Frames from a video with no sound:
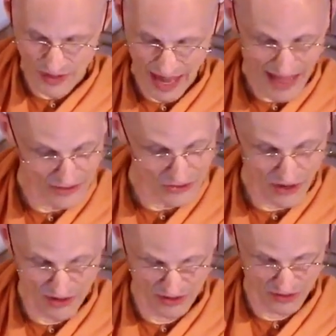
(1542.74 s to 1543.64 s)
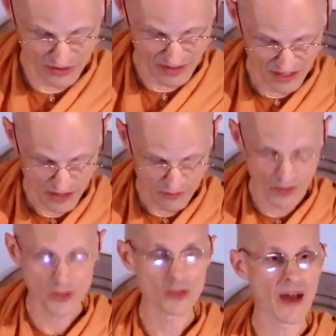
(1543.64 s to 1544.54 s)
and sorrow,
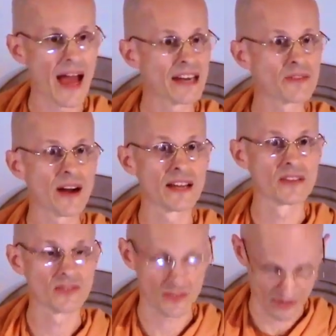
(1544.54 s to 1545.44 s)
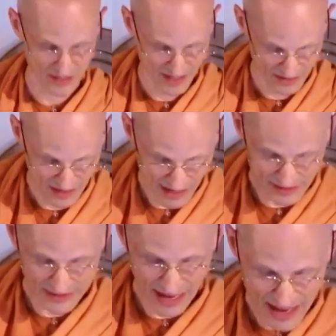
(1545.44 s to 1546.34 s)
virtue and vice,
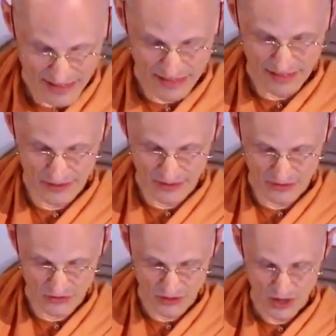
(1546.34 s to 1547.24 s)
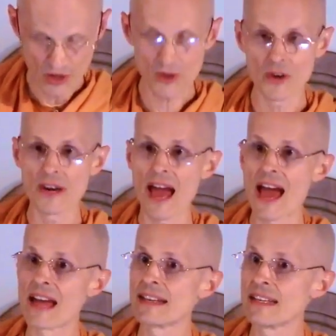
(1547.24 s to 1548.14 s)
knowledge and ignorance, good
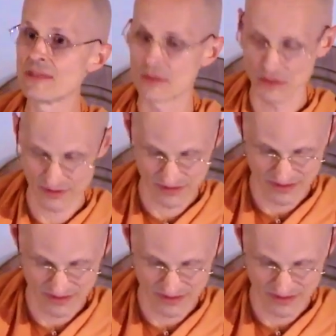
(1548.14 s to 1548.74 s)
and evil.